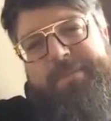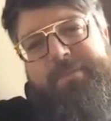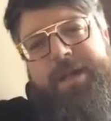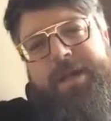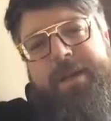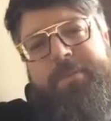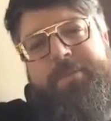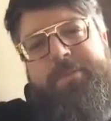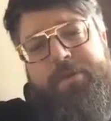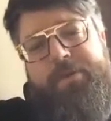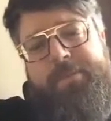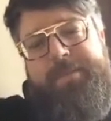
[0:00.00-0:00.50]

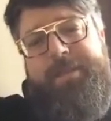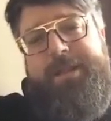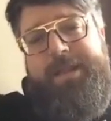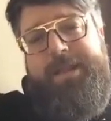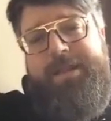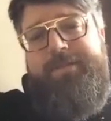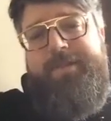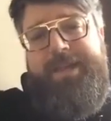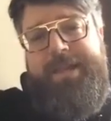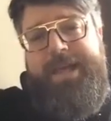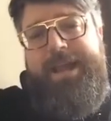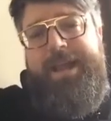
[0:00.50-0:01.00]
going to be
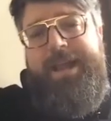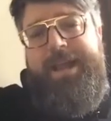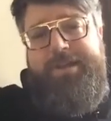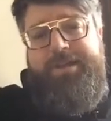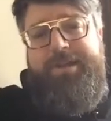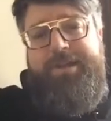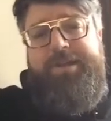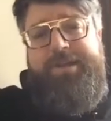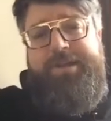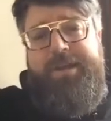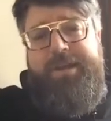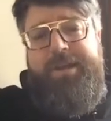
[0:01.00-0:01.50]
leaving that
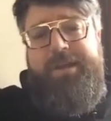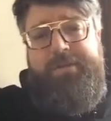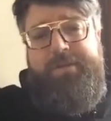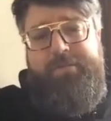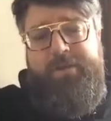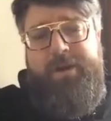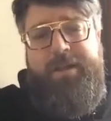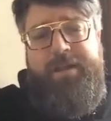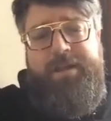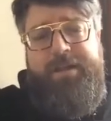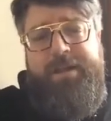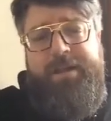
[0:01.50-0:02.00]
agency as
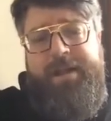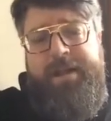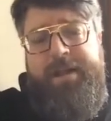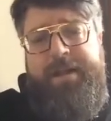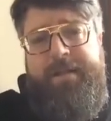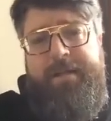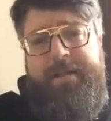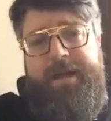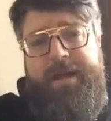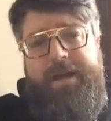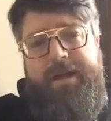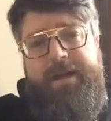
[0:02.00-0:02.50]
well,
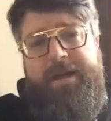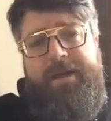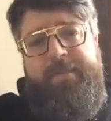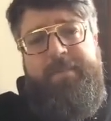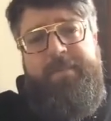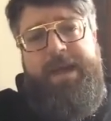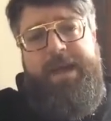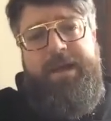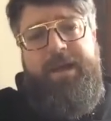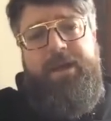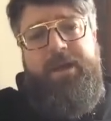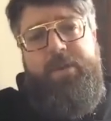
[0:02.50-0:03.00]

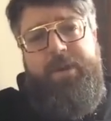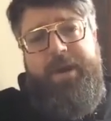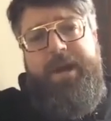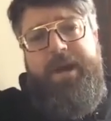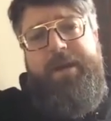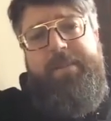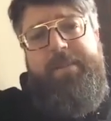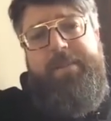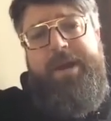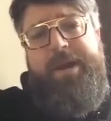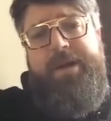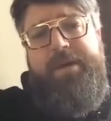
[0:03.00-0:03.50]
and going
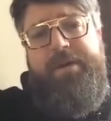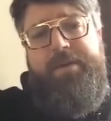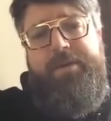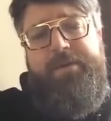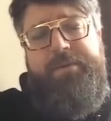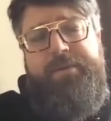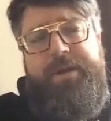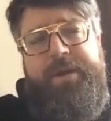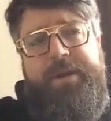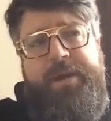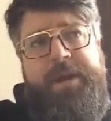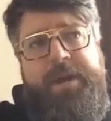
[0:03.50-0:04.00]
on my
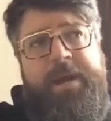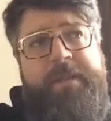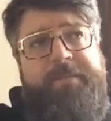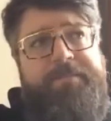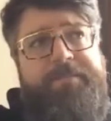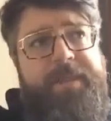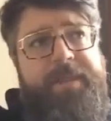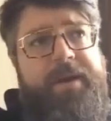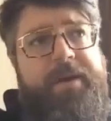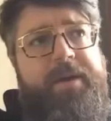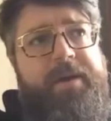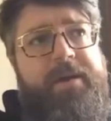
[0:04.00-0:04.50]
own.
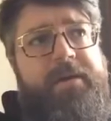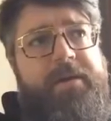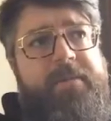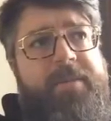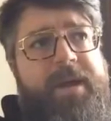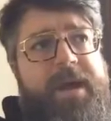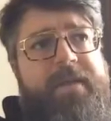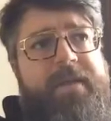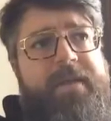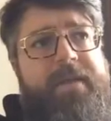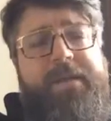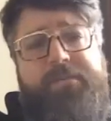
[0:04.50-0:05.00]

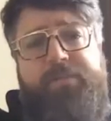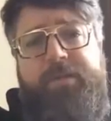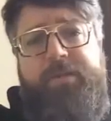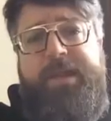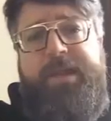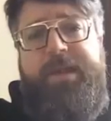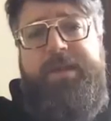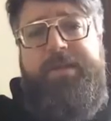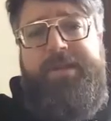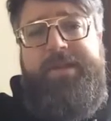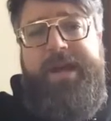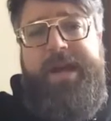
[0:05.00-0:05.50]
And that's really
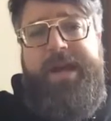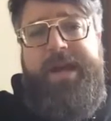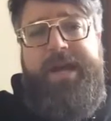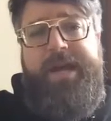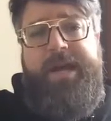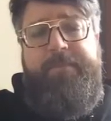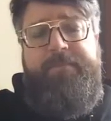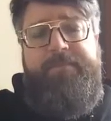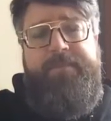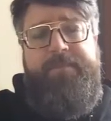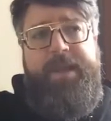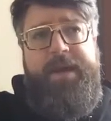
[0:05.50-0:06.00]

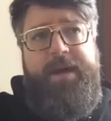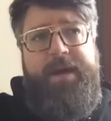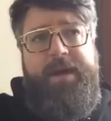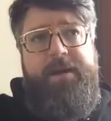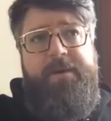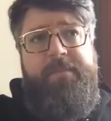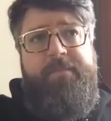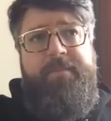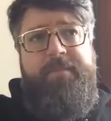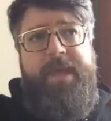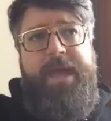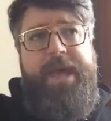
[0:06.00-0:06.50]
exciting.
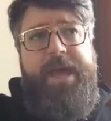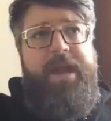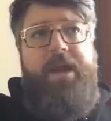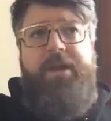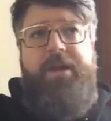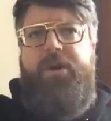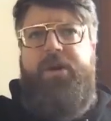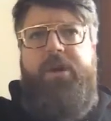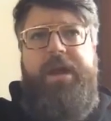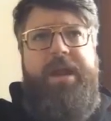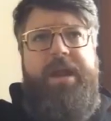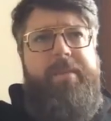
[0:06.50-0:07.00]
And
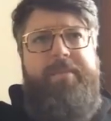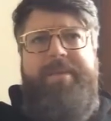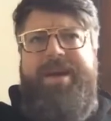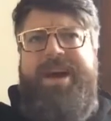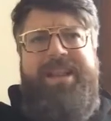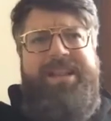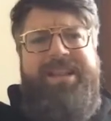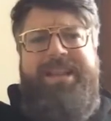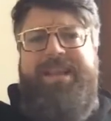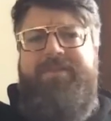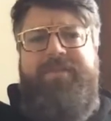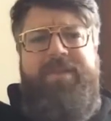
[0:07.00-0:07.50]
I'm
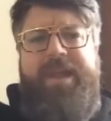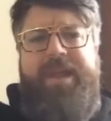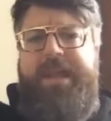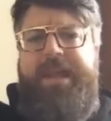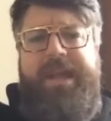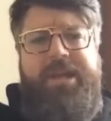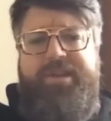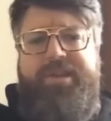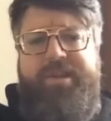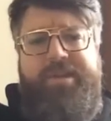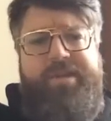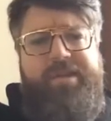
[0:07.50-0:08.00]
not leaving that
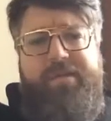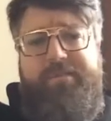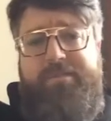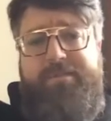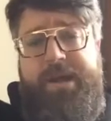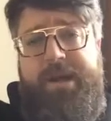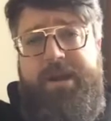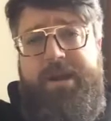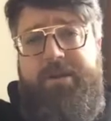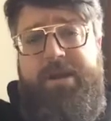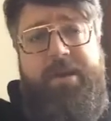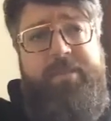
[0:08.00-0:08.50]
agency
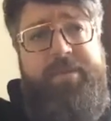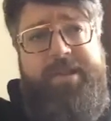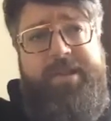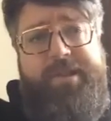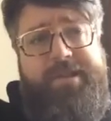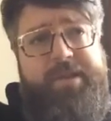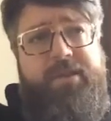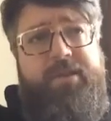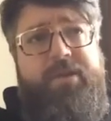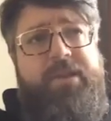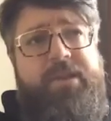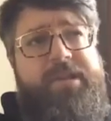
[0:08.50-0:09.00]
bitter. I would
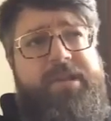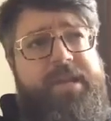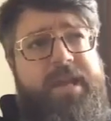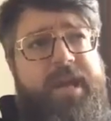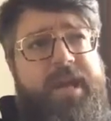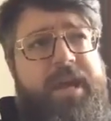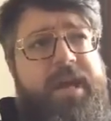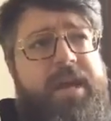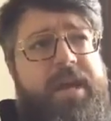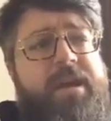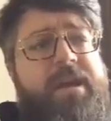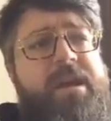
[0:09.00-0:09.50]
still
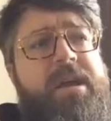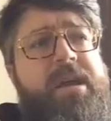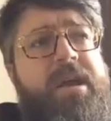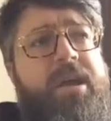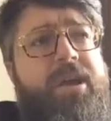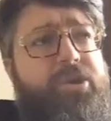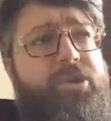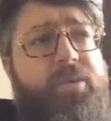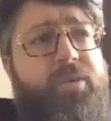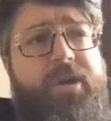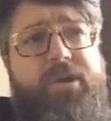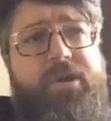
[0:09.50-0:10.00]
say
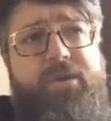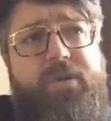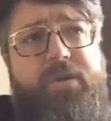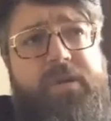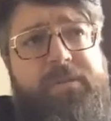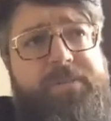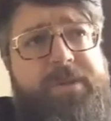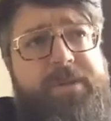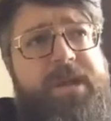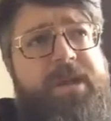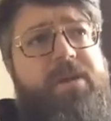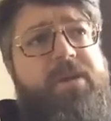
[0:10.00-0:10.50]
to a new
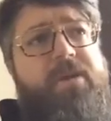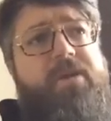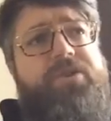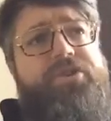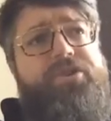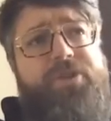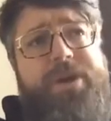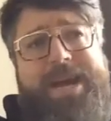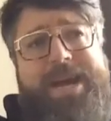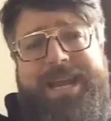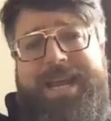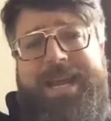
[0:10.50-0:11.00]
speaker
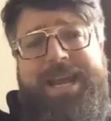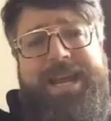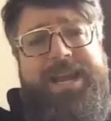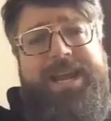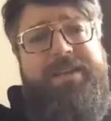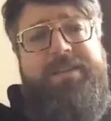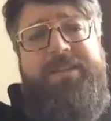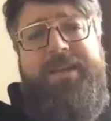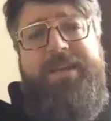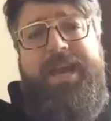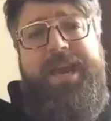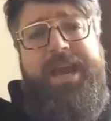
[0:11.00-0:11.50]
trying to get
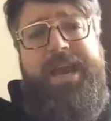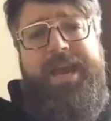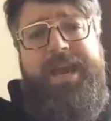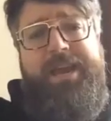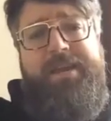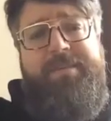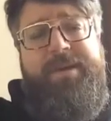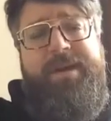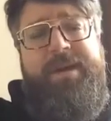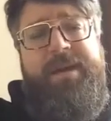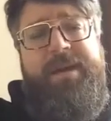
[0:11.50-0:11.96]
into the game,